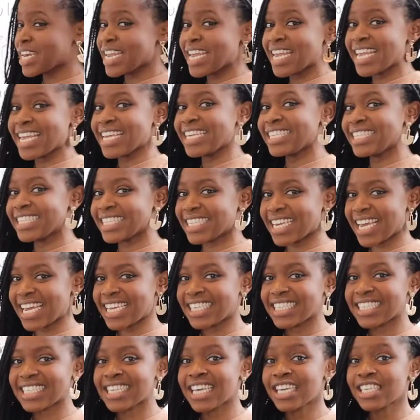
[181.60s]
he
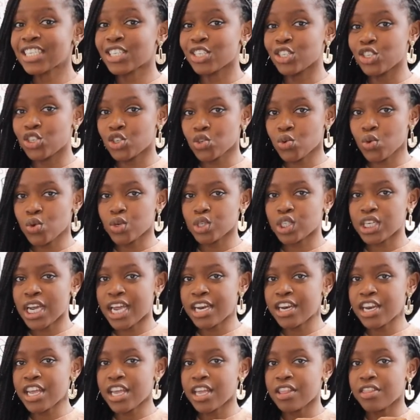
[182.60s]
states to George,
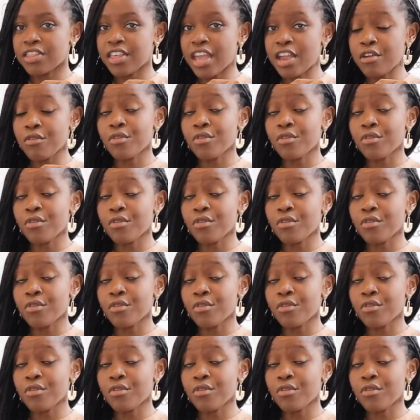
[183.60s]
and they